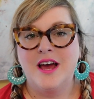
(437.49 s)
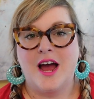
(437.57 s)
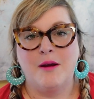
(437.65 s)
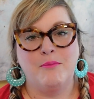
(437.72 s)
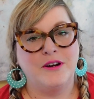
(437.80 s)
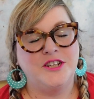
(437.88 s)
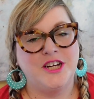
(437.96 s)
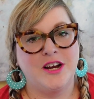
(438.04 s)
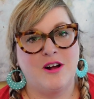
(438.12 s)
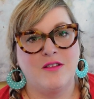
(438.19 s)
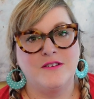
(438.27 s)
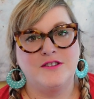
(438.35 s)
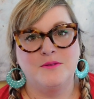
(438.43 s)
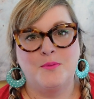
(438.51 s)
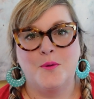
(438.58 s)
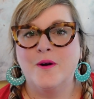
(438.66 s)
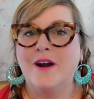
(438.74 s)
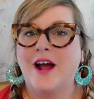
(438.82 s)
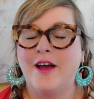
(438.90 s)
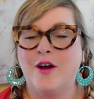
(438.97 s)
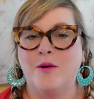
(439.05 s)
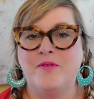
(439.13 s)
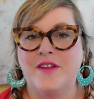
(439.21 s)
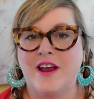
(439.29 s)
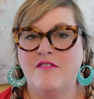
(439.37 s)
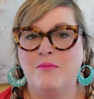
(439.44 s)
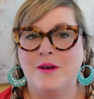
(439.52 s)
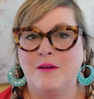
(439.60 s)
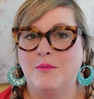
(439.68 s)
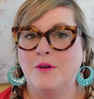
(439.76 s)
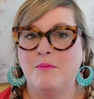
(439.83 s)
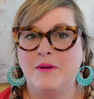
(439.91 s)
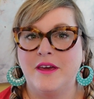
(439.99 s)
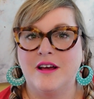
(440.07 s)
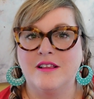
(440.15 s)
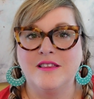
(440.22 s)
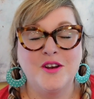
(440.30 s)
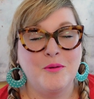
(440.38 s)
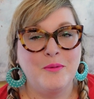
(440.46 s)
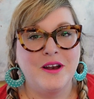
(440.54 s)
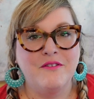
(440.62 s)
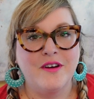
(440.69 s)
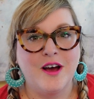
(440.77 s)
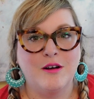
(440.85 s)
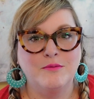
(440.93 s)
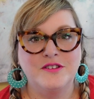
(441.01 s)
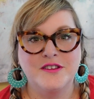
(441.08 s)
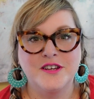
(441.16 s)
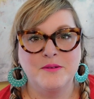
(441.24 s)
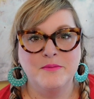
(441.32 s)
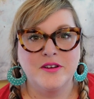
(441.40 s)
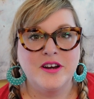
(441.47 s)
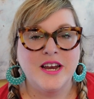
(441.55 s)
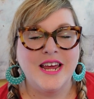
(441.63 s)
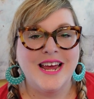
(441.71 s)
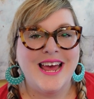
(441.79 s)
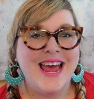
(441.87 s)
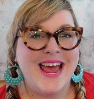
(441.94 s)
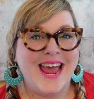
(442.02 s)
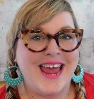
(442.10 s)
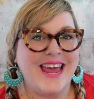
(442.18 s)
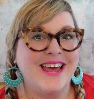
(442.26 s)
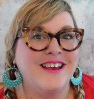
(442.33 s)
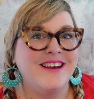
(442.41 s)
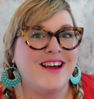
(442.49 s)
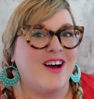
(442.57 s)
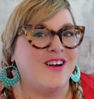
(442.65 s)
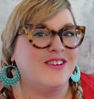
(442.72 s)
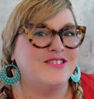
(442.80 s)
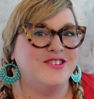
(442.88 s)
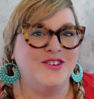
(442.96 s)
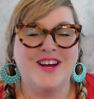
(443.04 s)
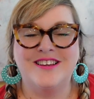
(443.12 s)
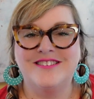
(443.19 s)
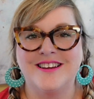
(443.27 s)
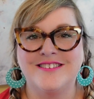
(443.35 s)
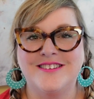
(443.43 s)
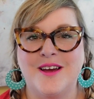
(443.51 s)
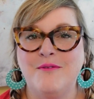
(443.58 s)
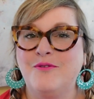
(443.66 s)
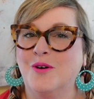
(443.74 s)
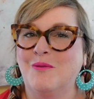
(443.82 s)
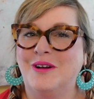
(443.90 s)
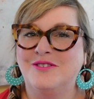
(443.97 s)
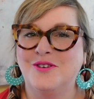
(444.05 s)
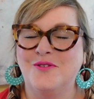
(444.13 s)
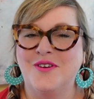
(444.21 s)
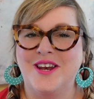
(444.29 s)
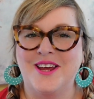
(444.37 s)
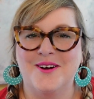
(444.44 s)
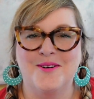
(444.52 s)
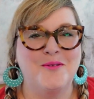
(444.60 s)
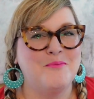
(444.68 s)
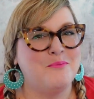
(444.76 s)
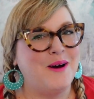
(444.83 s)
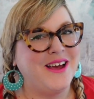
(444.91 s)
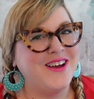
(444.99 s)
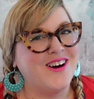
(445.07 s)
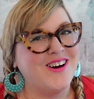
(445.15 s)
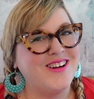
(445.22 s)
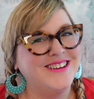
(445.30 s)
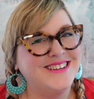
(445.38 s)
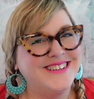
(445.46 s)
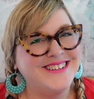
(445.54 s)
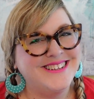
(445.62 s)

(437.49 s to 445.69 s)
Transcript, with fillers: I appreciate all the support. I hope that I've been able to be a little bit of a help to the community and I'll see you guys next time for a What Sold video. Bye y'all.